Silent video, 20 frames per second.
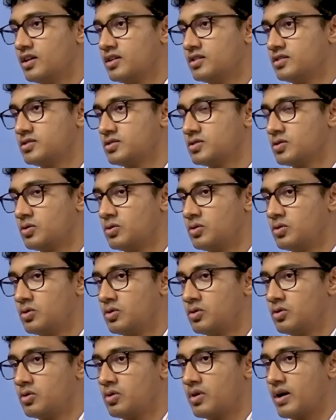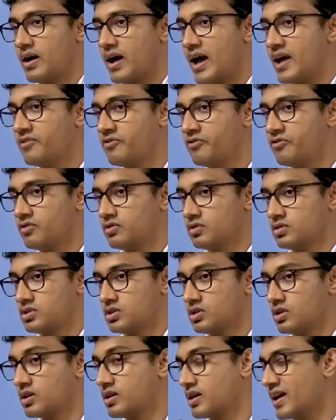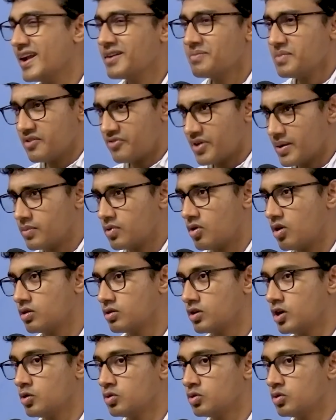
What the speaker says: So correct me if I'm wrong.